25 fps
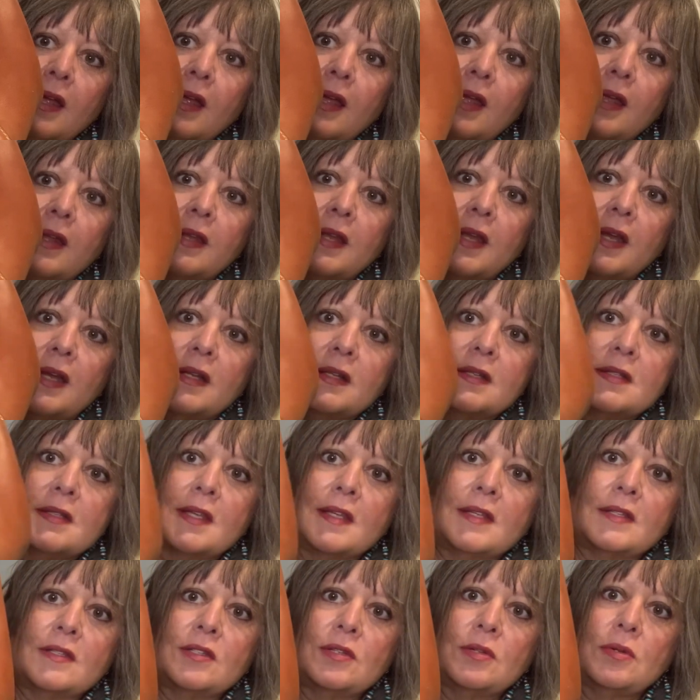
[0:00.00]
and then it
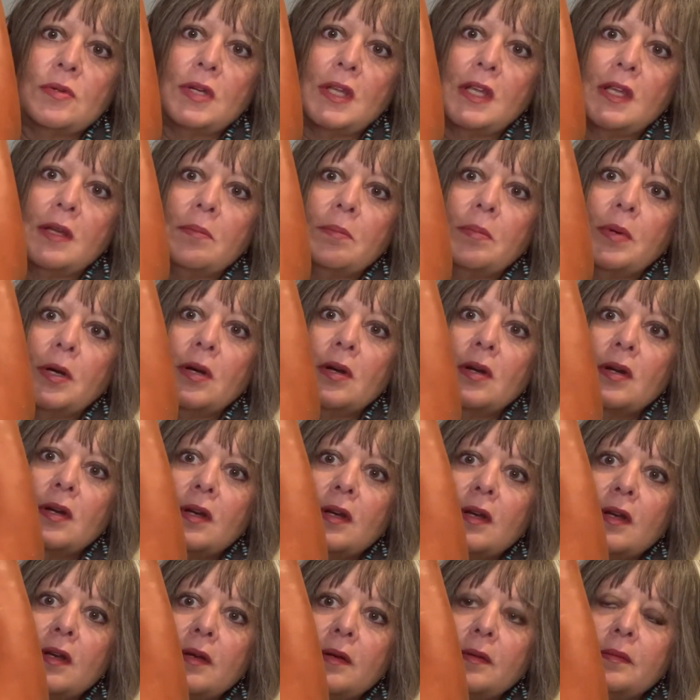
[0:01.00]
says Dooney and Burke.